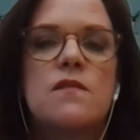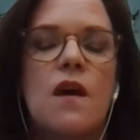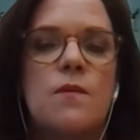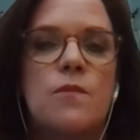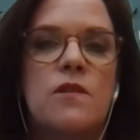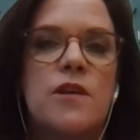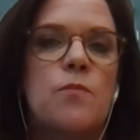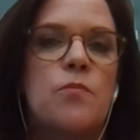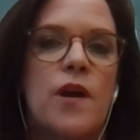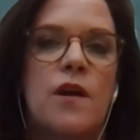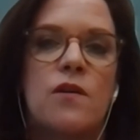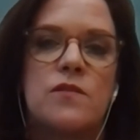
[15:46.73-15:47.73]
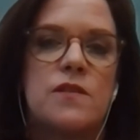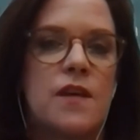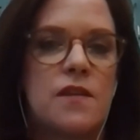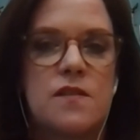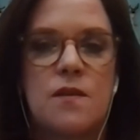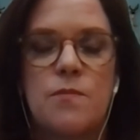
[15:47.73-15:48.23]
Glenn Brown
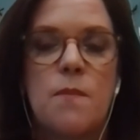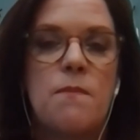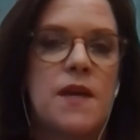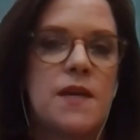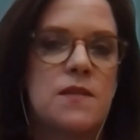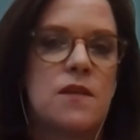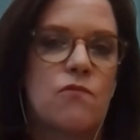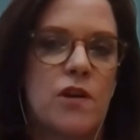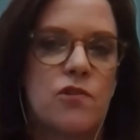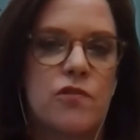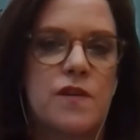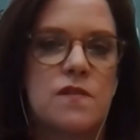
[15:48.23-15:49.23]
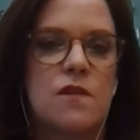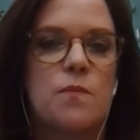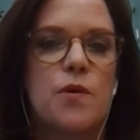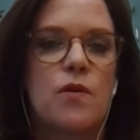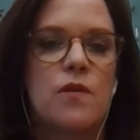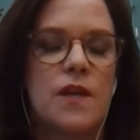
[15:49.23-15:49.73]
did some amazing renderings of the
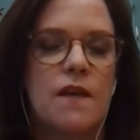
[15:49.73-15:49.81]
building,